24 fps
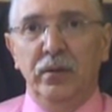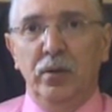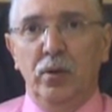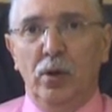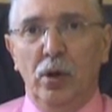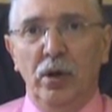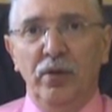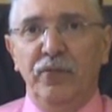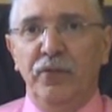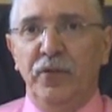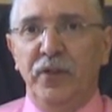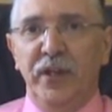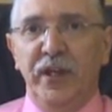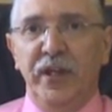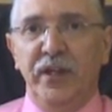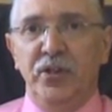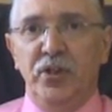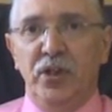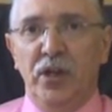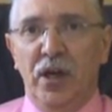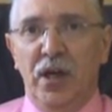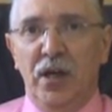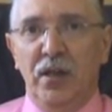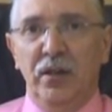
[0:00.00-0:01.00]

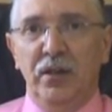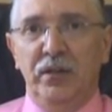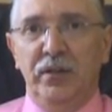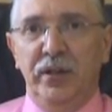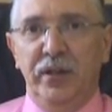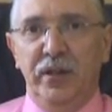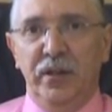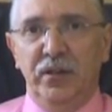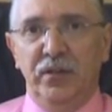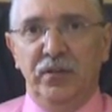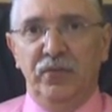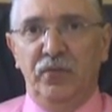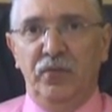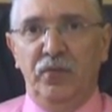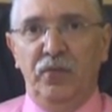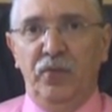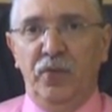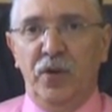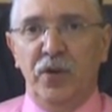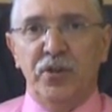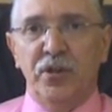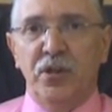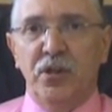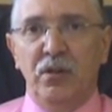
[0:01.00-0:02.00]
Confidentiality is
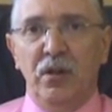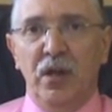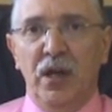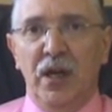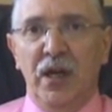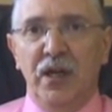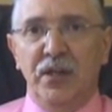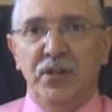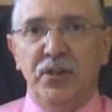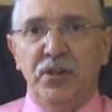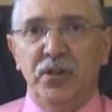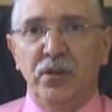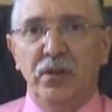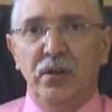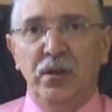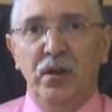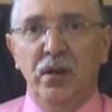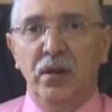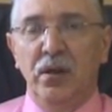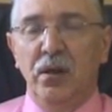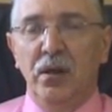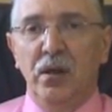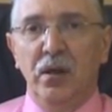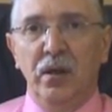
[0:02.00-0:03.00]
first class,
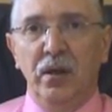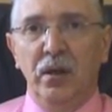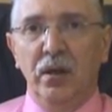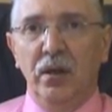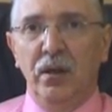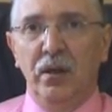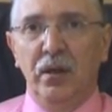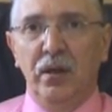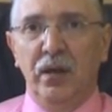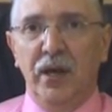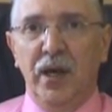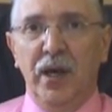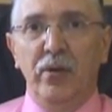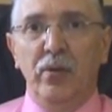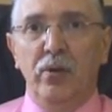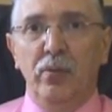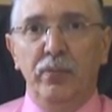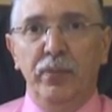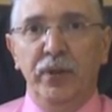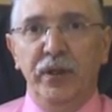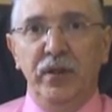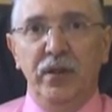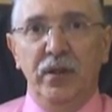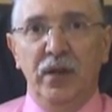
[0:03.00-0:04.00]

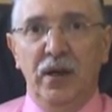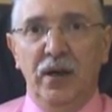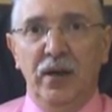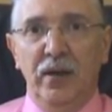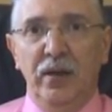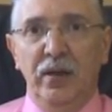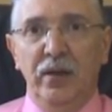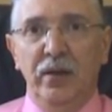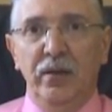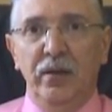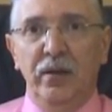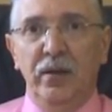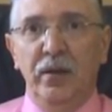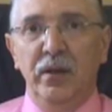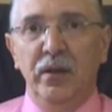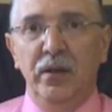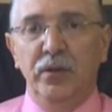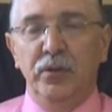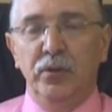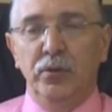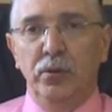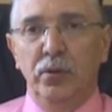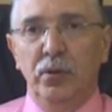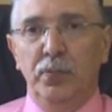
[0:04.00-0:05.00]
cannot beat that.
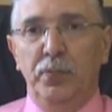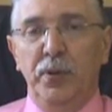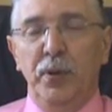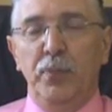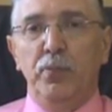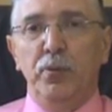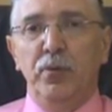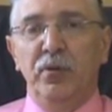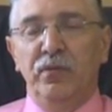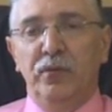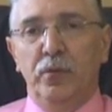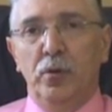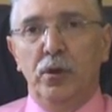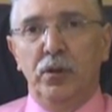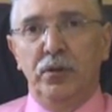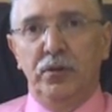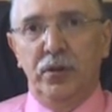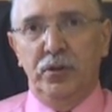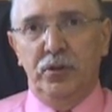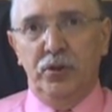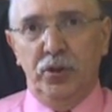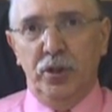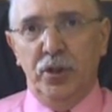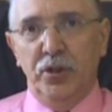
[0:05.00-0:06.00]
So the people have got
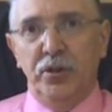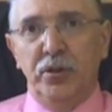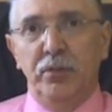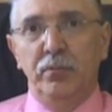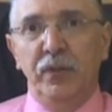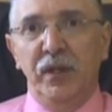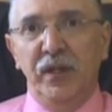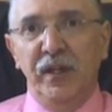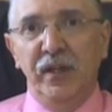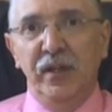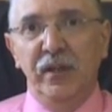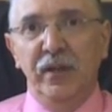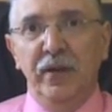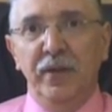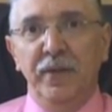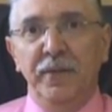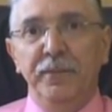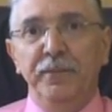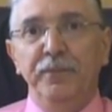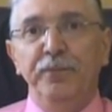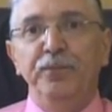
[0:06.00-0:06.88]
to trust me.